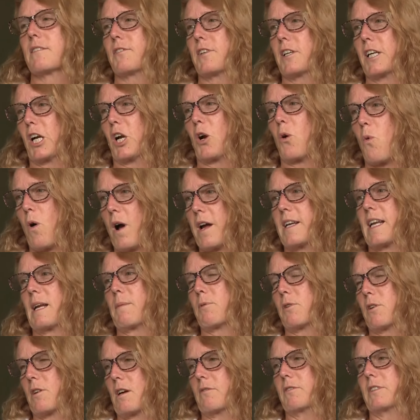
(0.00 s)
a very quiet
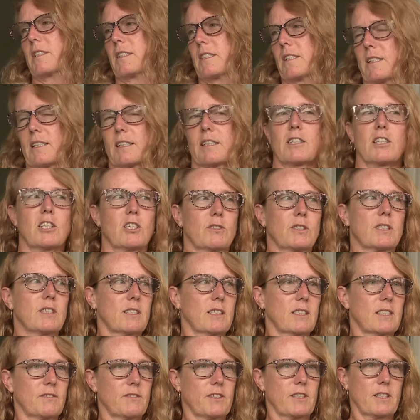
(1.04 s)
neighborhood, obviously. Like you know,
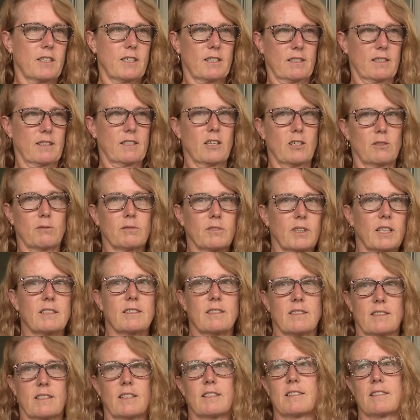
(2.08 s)
it's it's very you know,
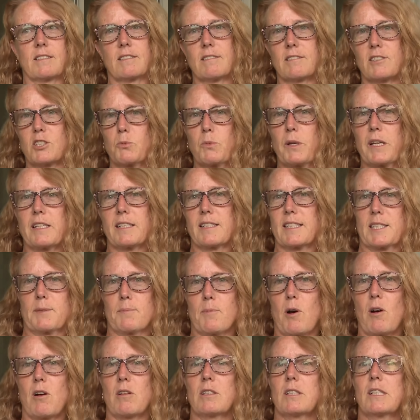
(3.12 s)
it's it's sweet, it's
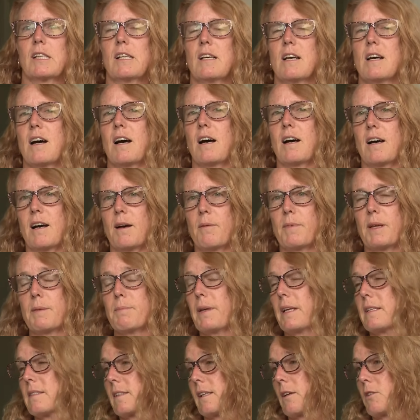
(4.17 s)
small, um,
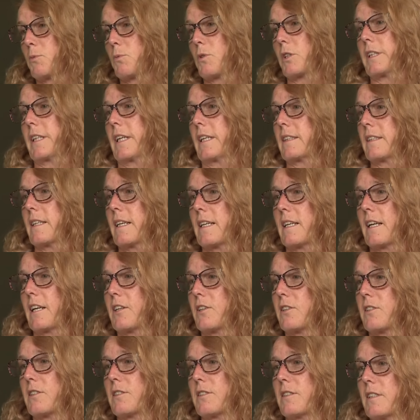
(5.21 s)
and basically I was working and I
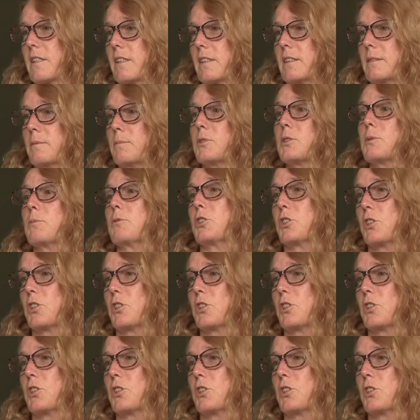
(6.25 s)
heard um, some